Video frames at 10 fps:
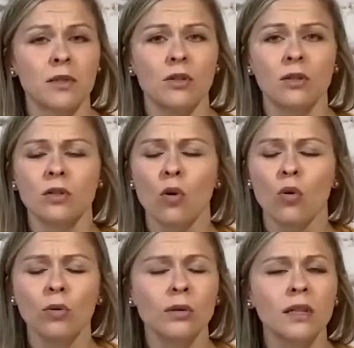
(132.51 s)
You can
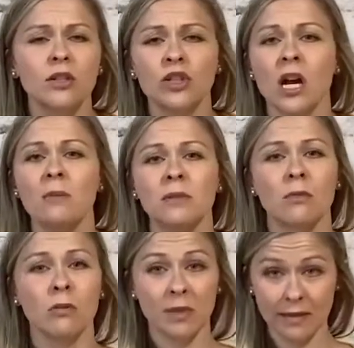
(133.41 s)
totally shop
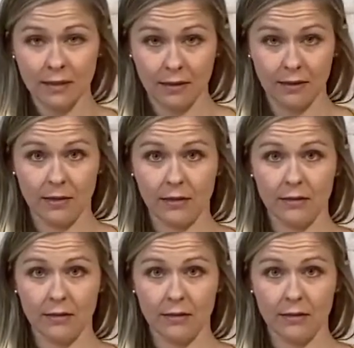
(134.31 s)
small business.